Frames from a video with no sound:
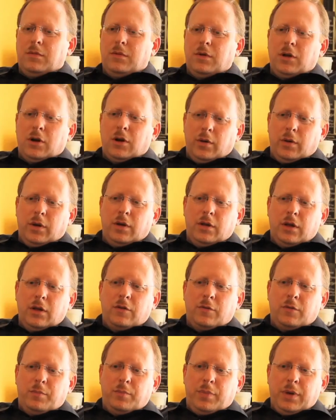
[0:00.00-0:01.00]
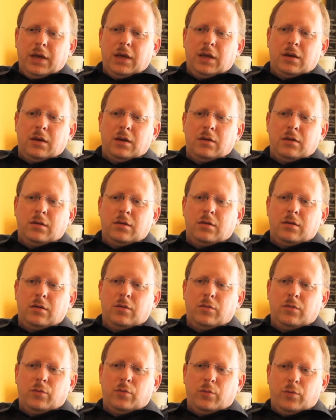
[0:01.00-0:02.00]
you know it, has been
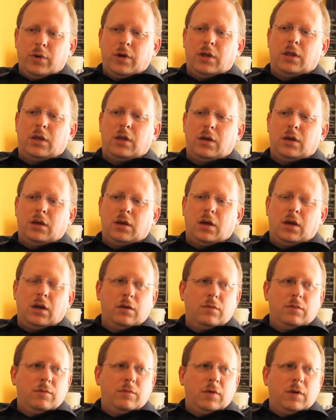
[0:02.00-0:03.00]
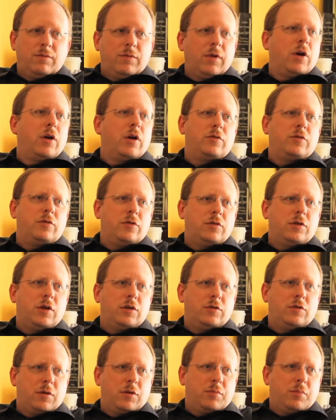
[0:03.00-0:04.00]
really a, a very
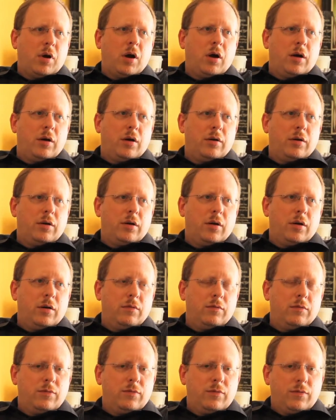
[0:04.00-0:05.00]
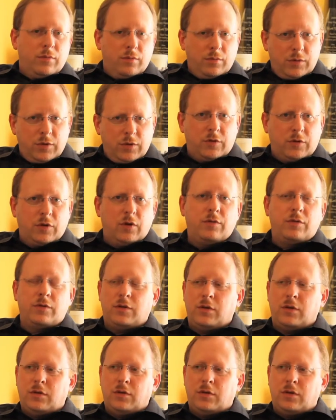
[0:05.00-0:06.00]
strategic part of the
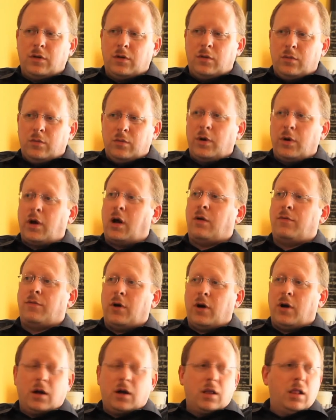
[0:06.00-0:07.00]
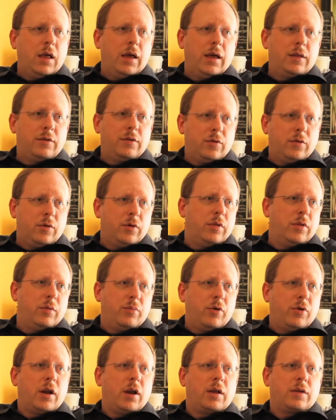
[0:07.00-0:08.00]
services that we offer our clients or the
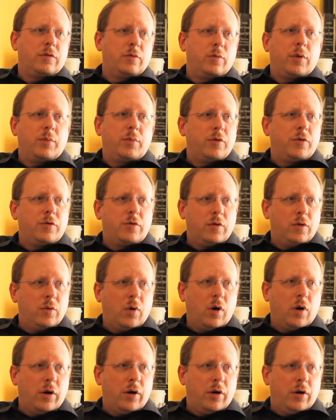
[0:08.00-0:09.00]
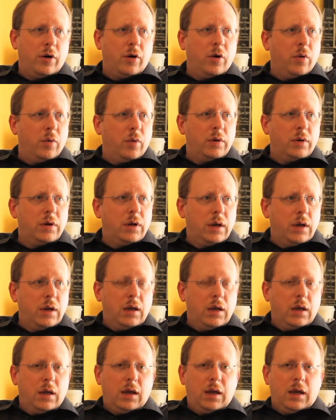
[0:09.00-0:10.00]
products that we pursue on our own
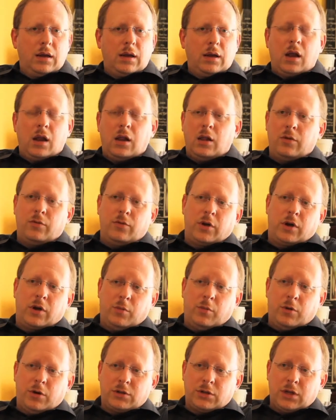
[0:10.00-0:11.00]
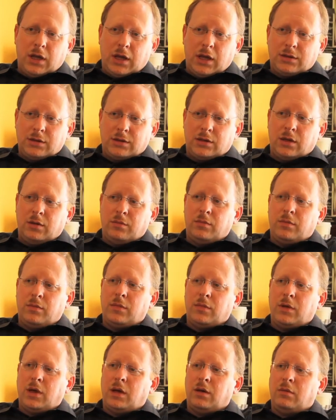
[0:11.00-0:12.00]
and not only have we commercialized
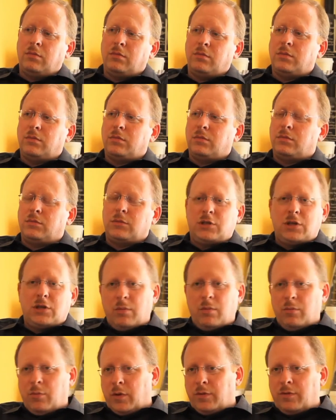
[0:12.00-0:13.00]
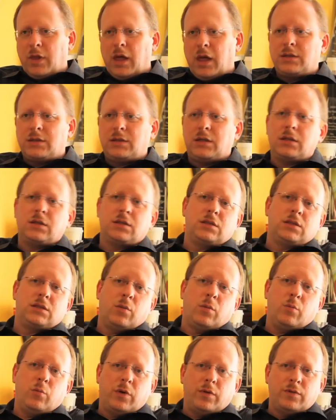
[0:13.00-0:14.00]
them um, some we've licensed
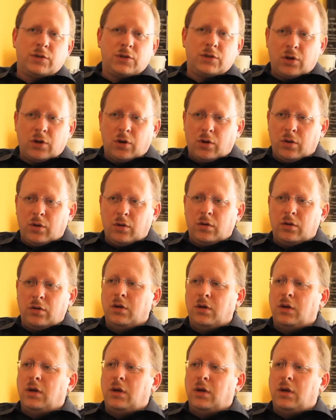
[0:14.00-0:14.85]
some we've sold